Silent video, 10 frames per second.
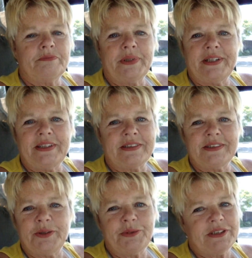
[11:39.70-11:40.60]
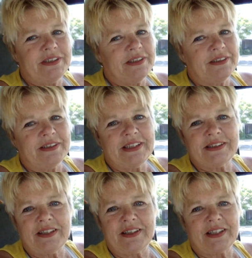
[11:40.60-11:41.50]
but it's no big deal.
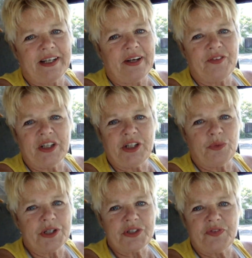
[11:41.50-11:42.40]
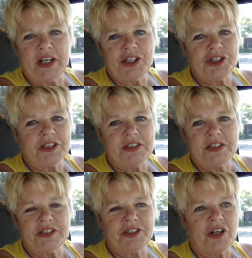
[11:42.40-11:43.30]
It's not like I have any
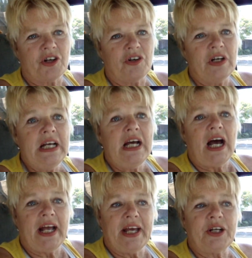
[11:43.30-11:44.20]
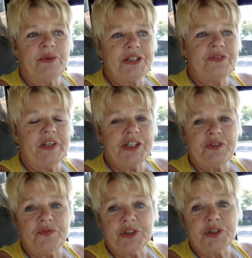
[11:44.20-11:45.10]
reservations. So I had a
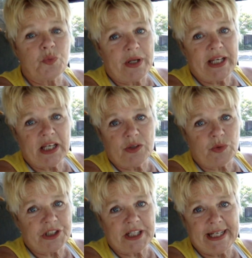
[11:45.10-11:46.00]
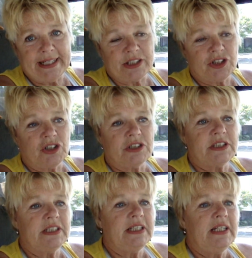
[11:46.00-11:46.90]
reservation for this weekend, which I canceled,
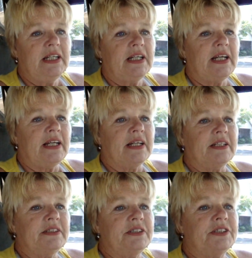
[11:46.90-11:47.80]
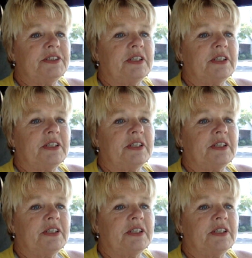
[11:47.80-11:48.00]
and